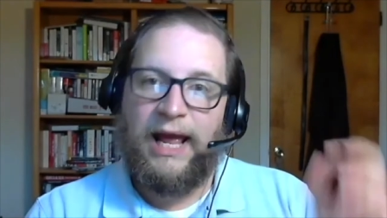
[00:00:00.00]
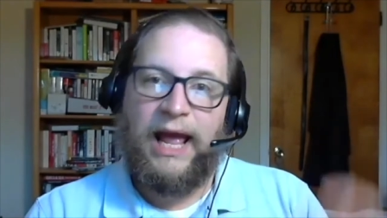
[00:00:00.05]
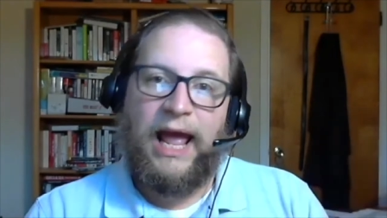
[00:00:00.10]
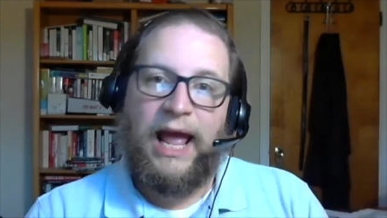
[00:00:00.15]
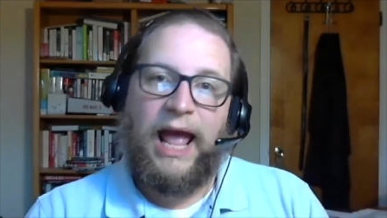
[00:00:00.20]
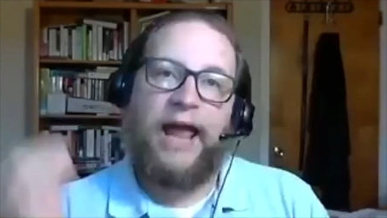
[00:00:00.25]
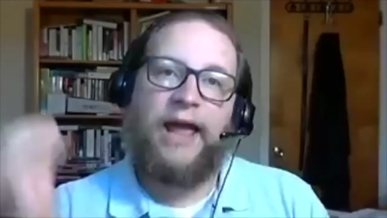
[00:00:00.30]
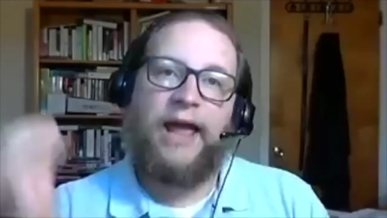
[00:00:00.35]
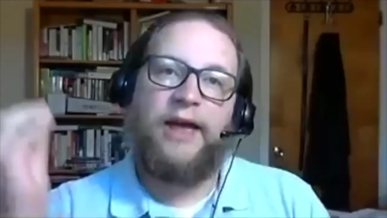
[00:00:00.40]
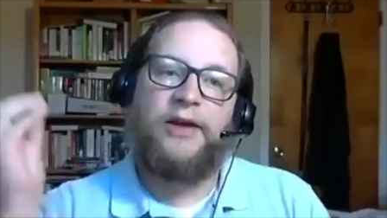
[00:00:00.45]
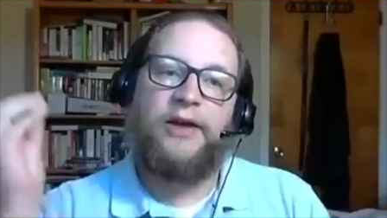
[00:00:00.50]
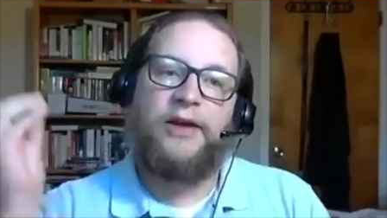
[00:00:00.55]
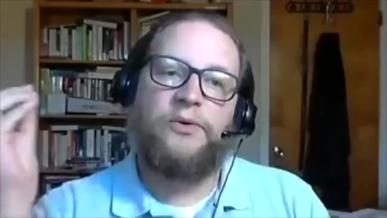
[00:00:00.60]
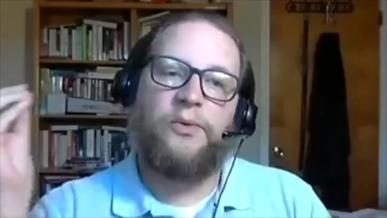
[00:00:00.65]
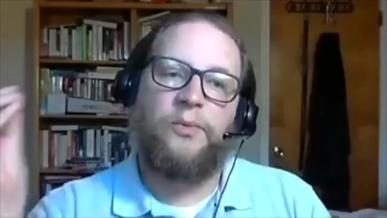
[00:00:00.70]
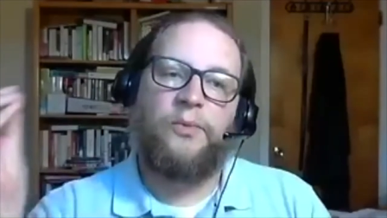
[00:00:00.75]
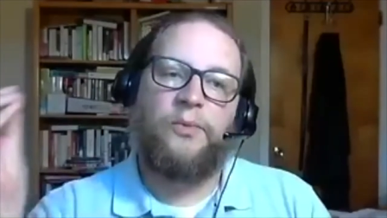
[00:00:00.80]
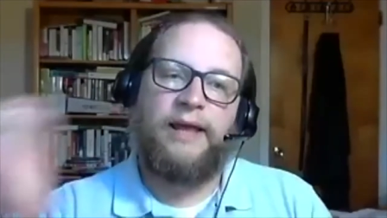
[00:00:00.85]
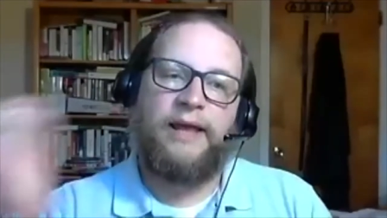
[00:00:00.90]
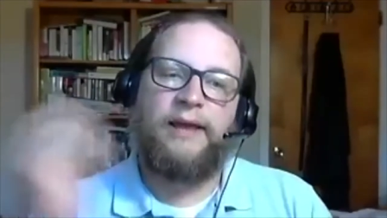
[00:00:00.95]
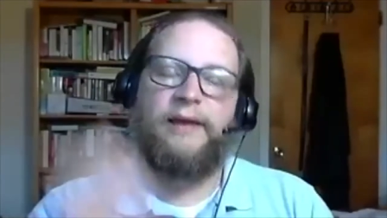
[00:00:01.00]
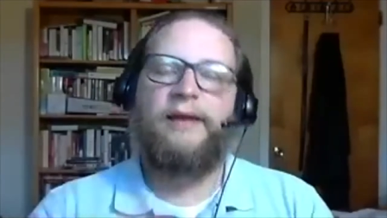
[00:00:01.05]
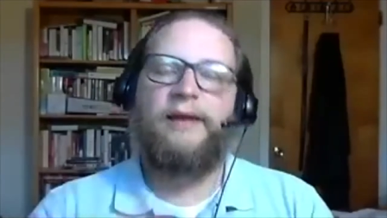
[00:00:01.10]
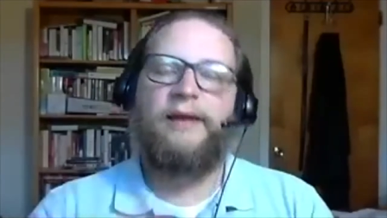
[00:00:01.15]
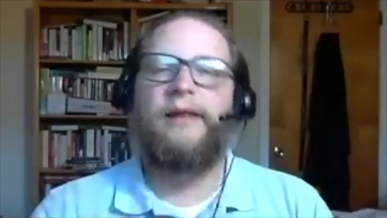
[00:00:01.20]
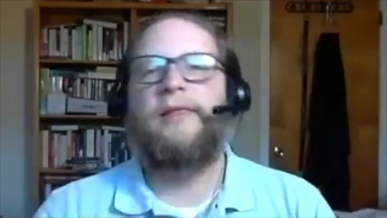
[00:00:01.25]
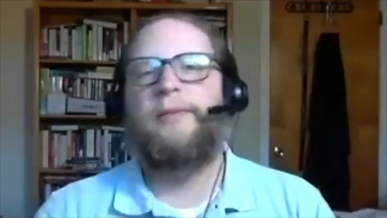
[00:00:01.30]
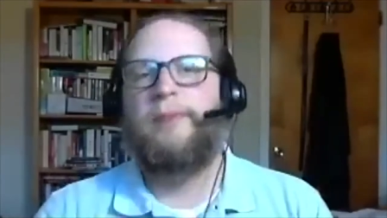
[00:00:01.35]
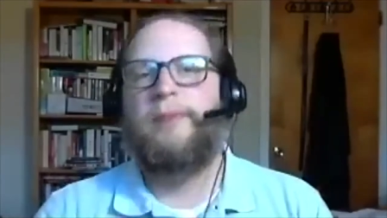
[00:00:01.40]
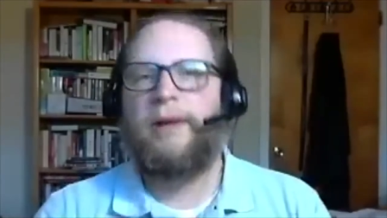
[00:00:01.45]
and when
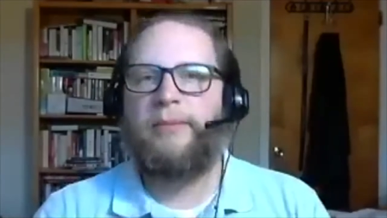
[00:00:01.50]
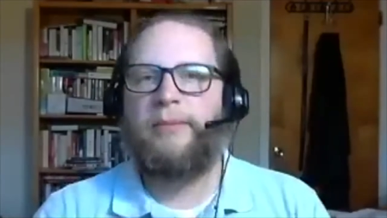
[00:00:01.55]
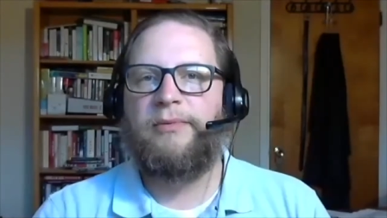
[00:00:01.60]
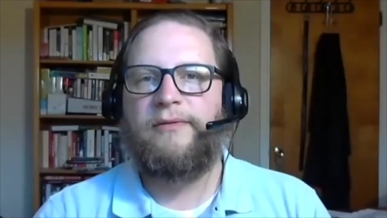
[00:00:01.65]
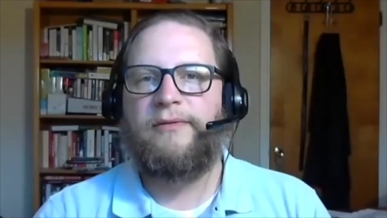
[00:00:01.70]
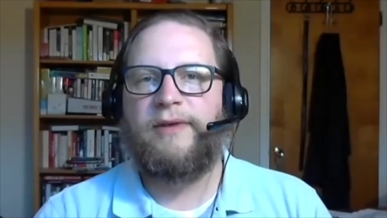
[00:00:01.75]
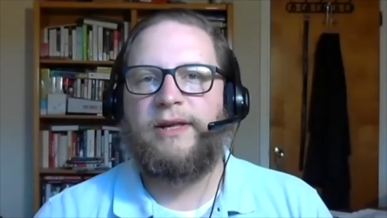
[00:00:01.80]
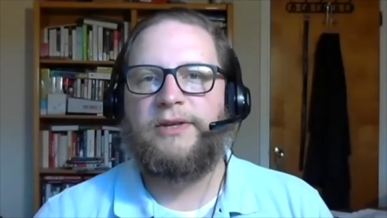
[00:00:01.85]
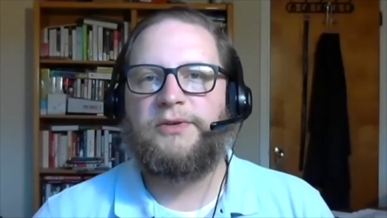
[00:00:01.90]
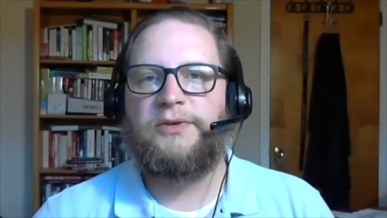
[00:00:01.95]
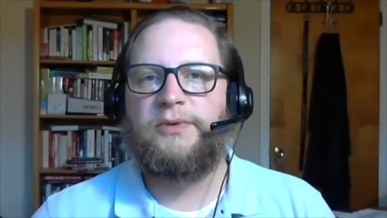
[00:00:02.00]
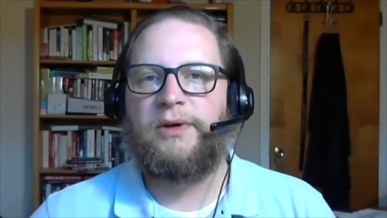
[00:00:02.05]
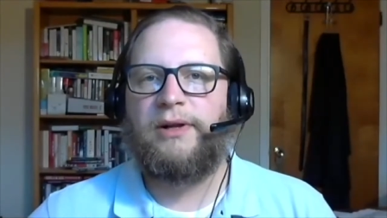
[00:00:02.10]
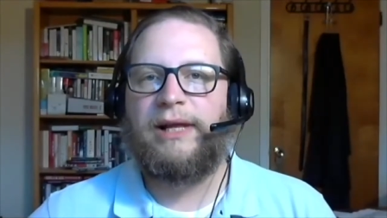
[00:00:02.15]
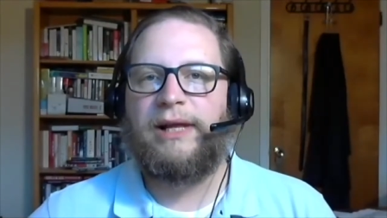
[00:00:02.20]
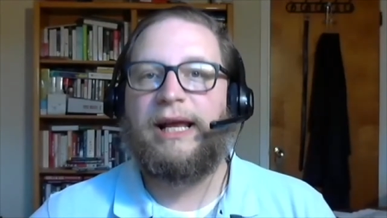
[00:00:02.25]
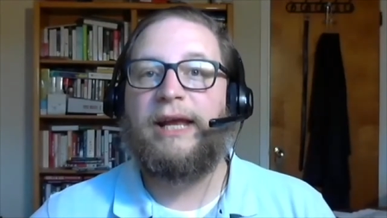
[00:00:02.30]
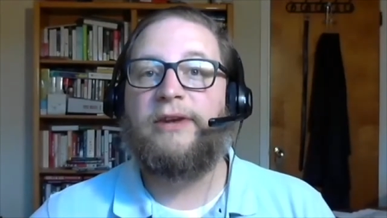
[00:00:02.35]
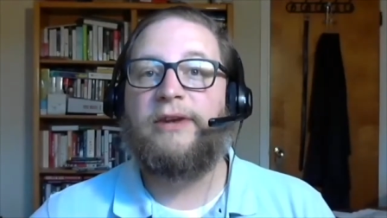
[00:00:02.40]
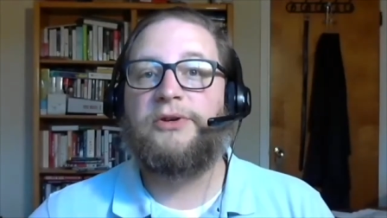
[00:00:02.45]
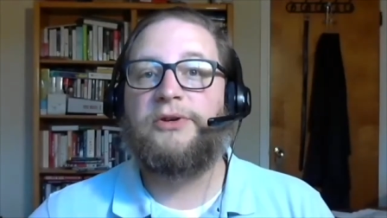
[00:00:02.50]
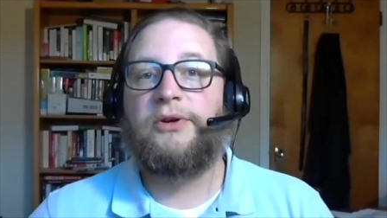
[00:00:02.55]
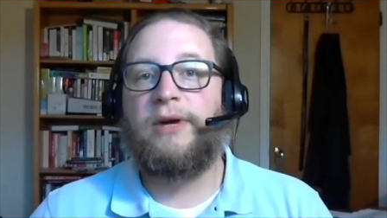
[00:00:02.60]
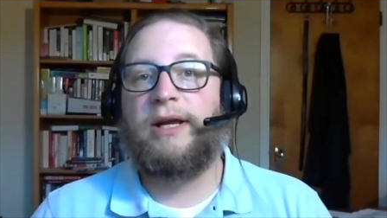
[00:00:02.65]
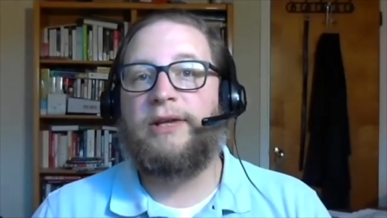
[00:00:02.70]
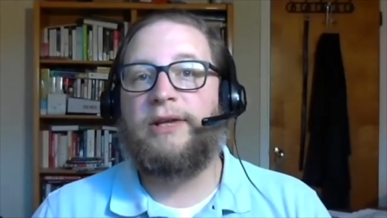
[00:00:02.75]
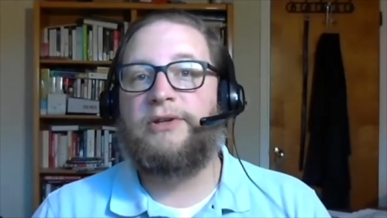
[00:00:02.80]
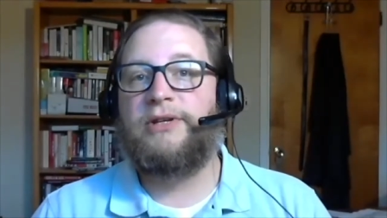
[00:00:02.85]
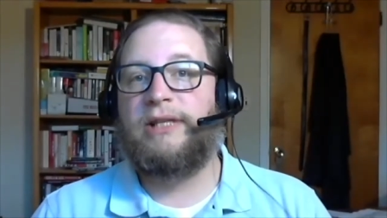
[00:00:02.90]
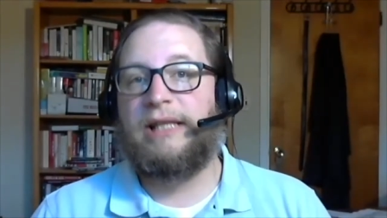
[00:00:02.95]
the people of Israel enter
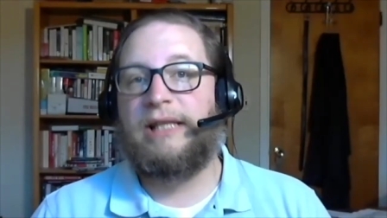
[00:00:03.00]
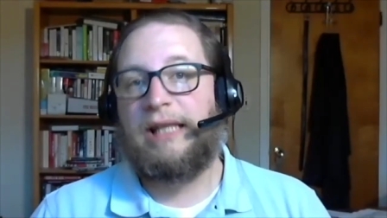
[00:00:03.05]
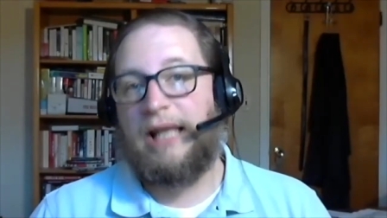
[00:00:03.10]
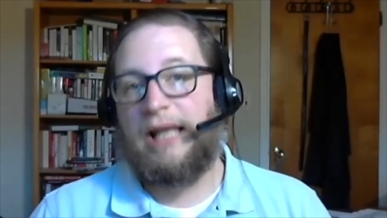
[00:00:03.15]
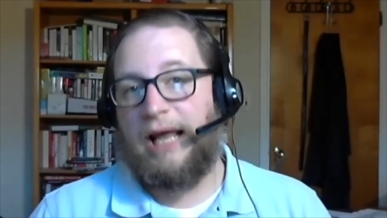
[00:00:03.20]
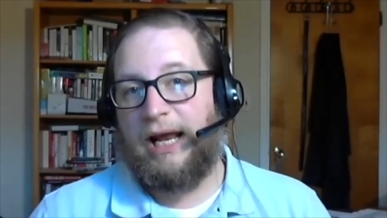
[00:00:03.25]
into the land.